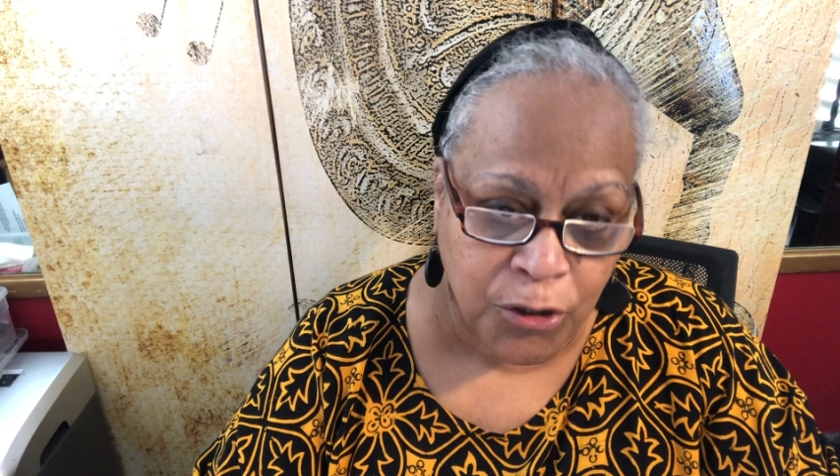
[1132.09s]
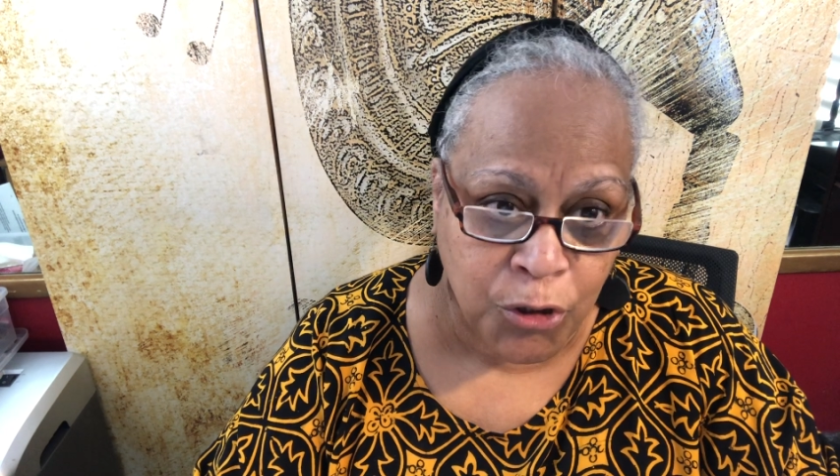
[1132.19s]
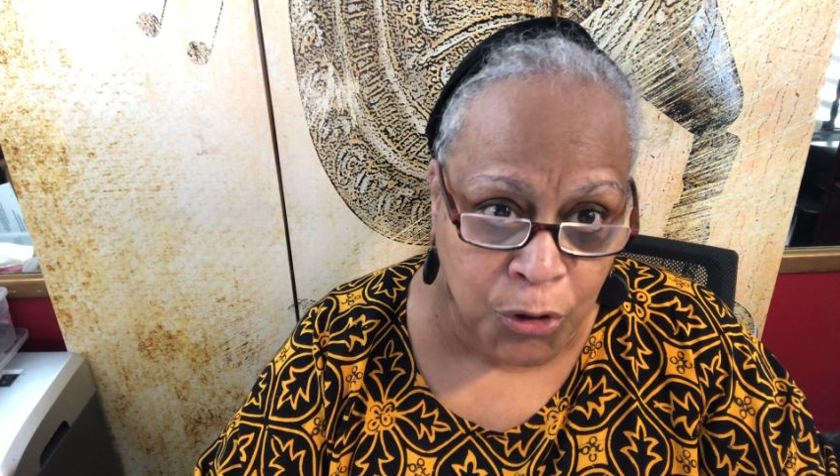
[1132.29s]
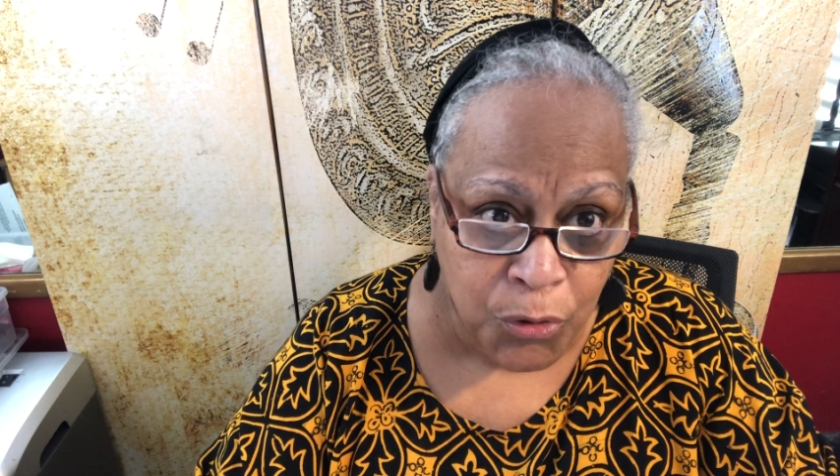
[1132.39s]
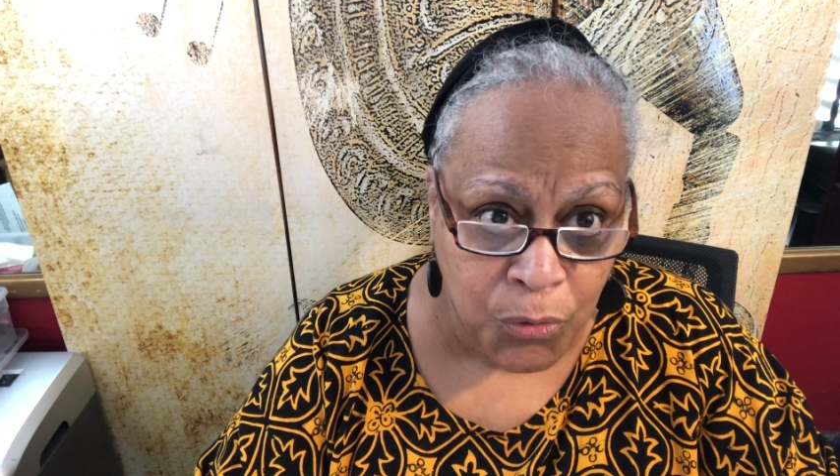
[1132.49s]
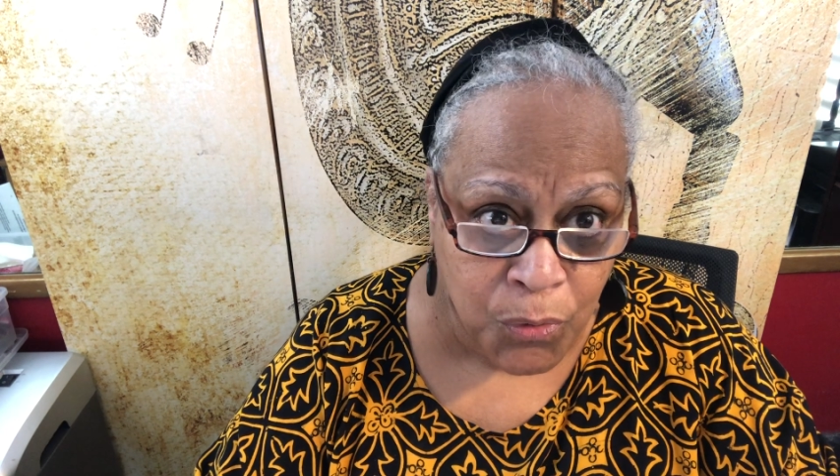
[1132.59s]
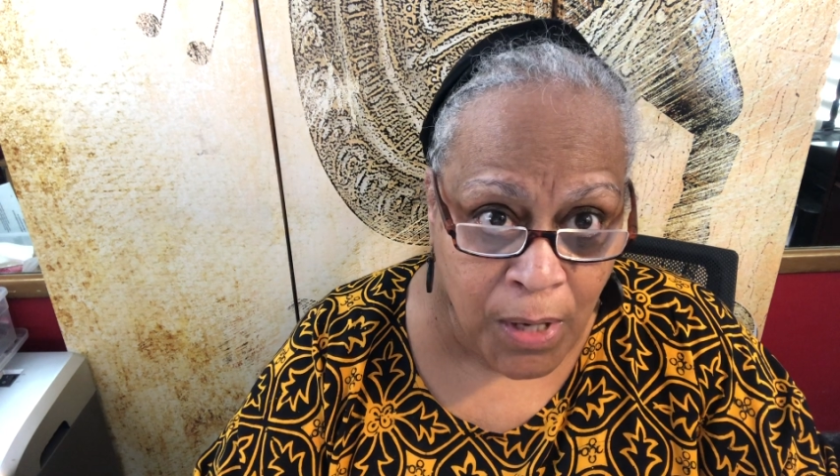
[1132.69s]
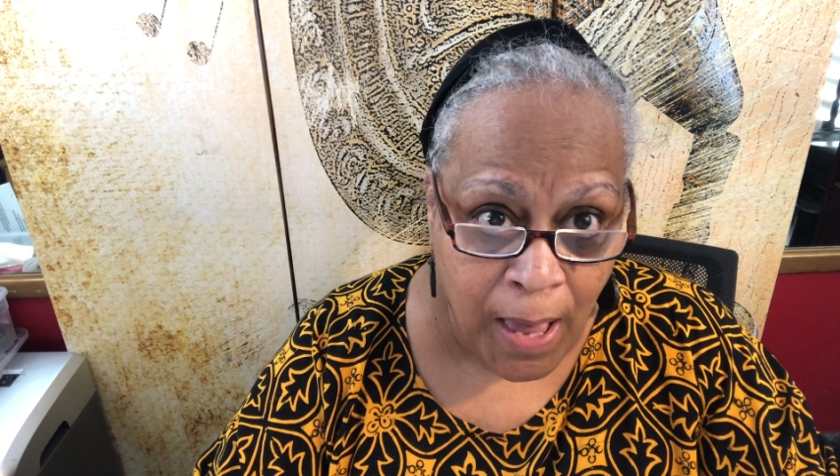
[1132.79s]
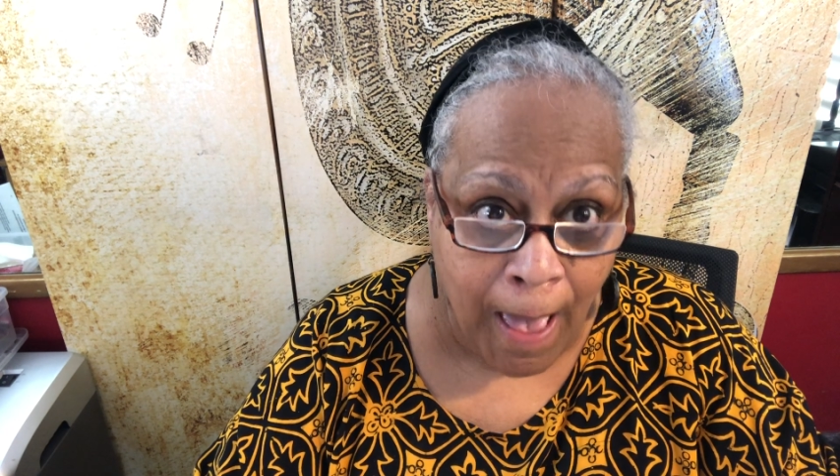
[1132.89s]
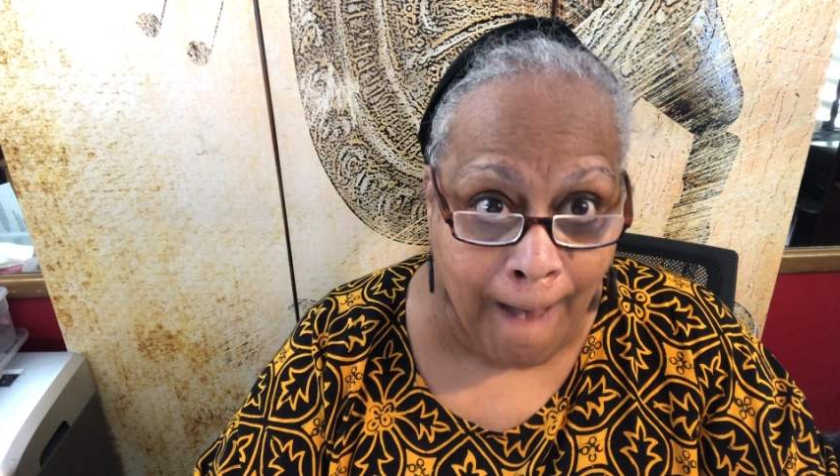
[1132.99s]
2
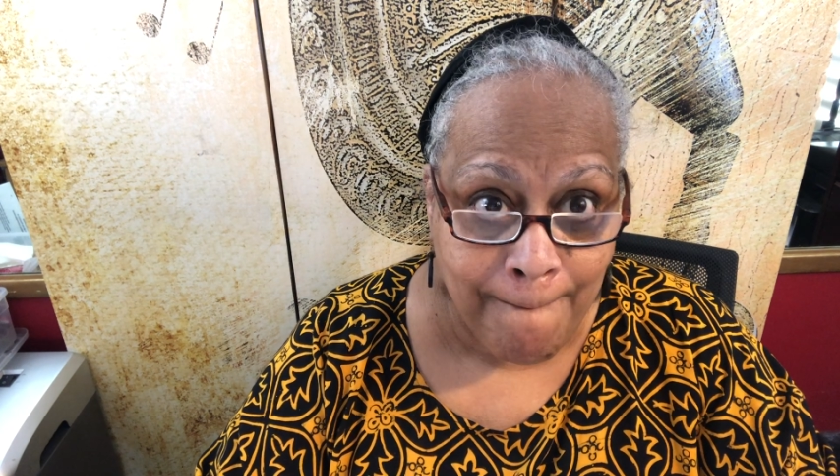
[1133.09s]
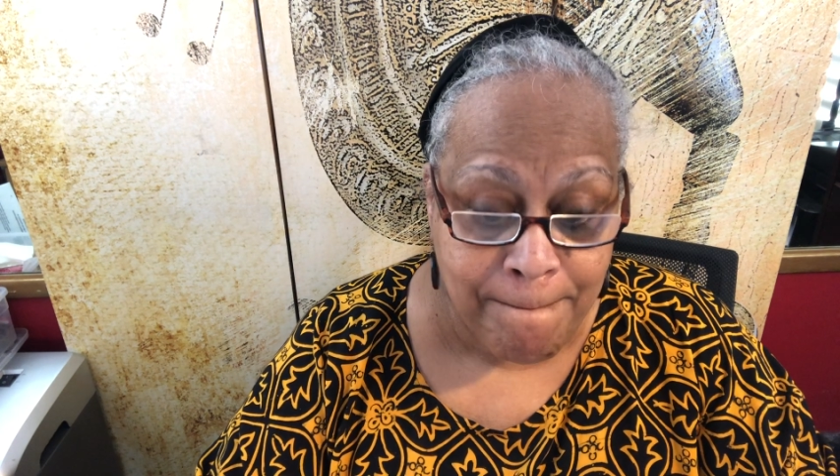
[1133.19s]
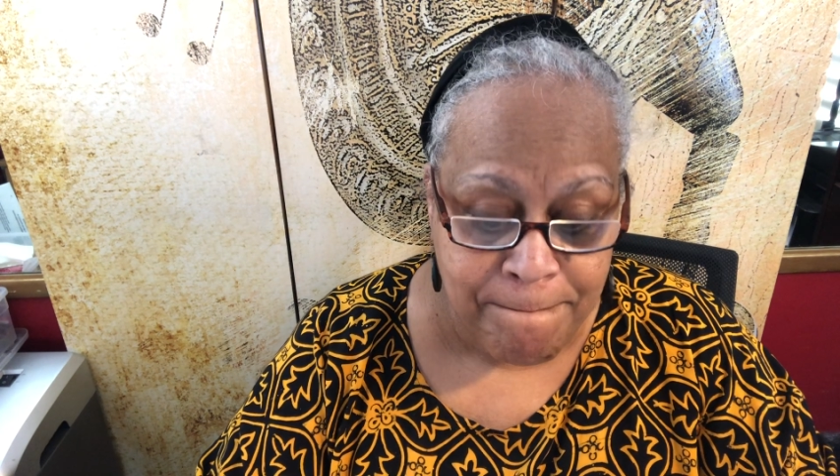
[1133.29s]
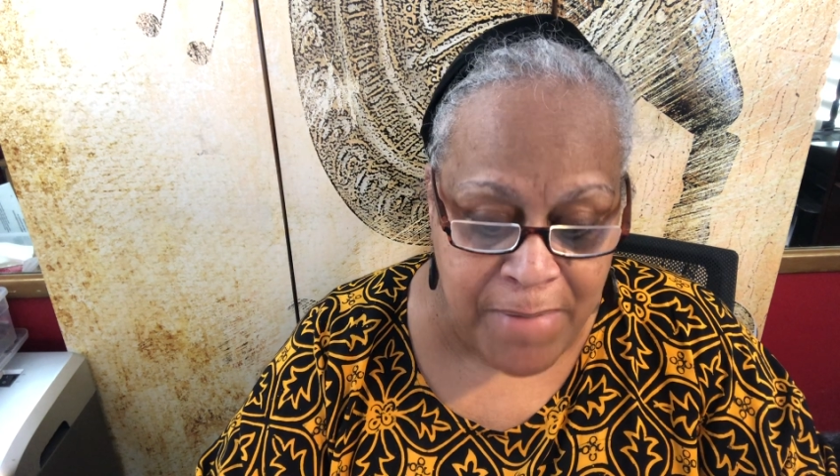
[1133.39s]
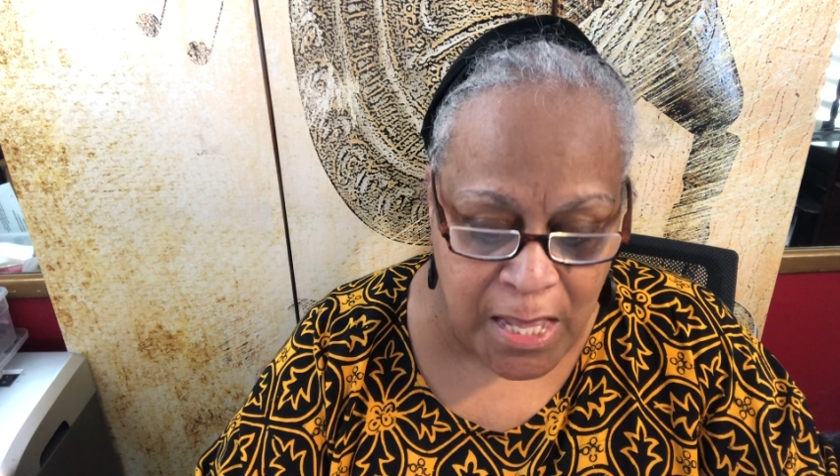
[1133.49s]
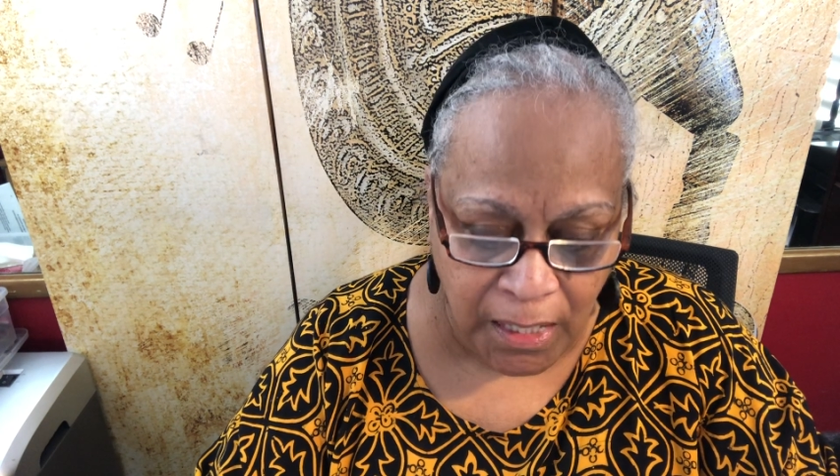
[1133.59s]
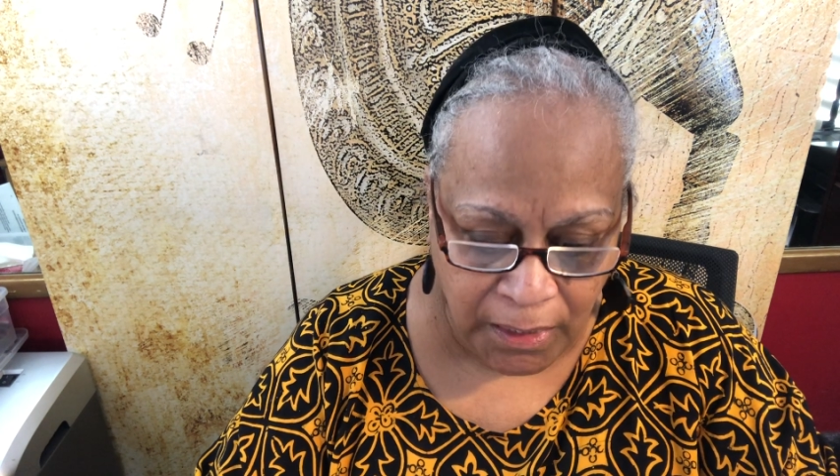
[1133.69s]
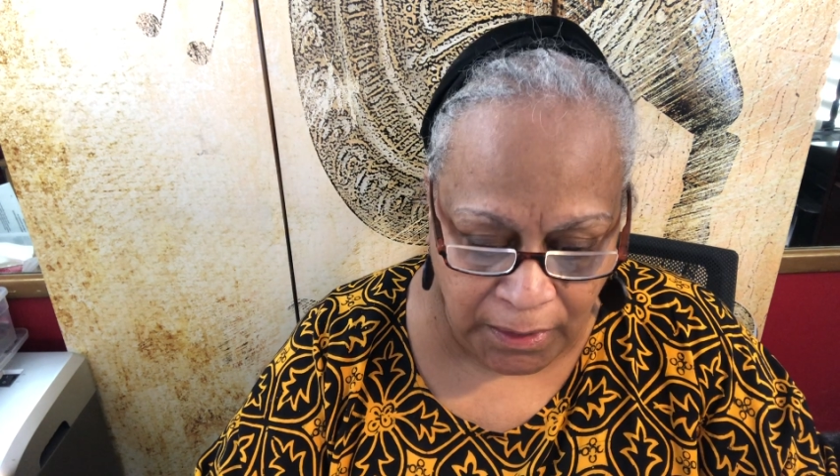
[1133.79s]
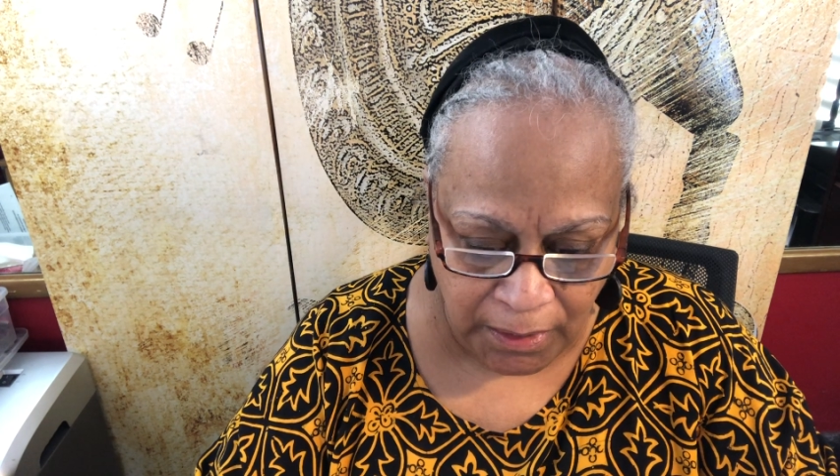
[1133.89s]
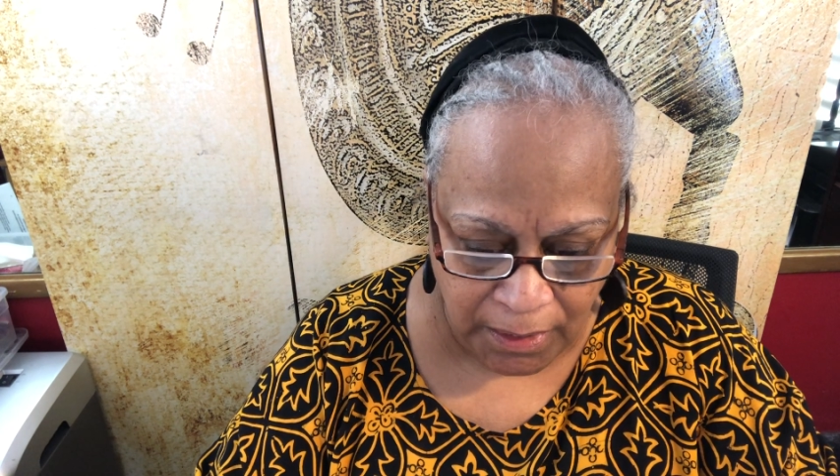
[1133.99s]

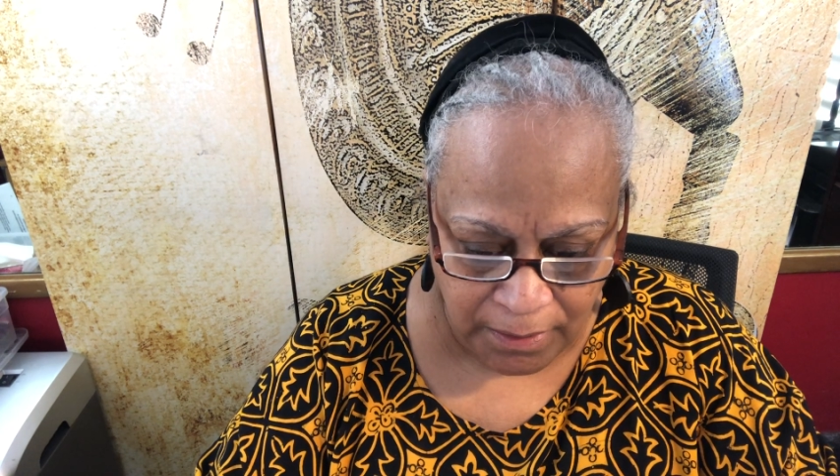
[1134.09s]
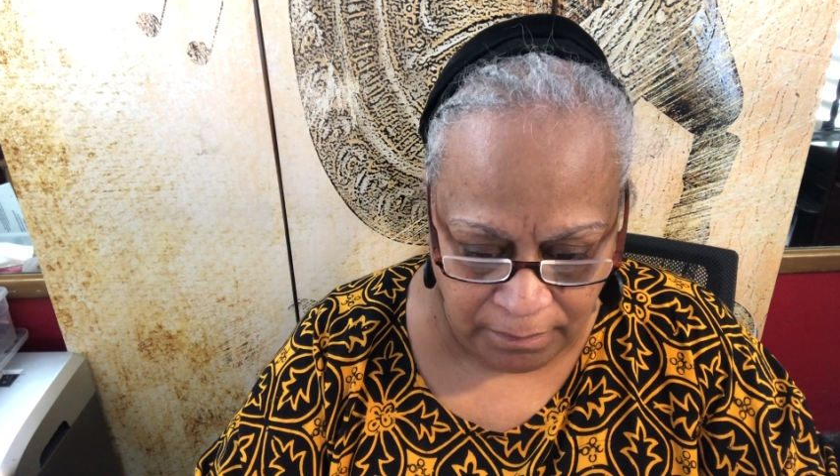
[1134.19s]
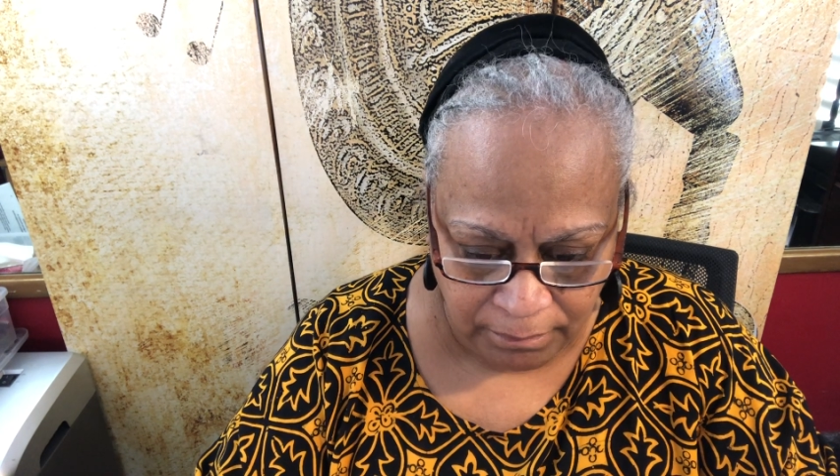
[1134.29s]
million.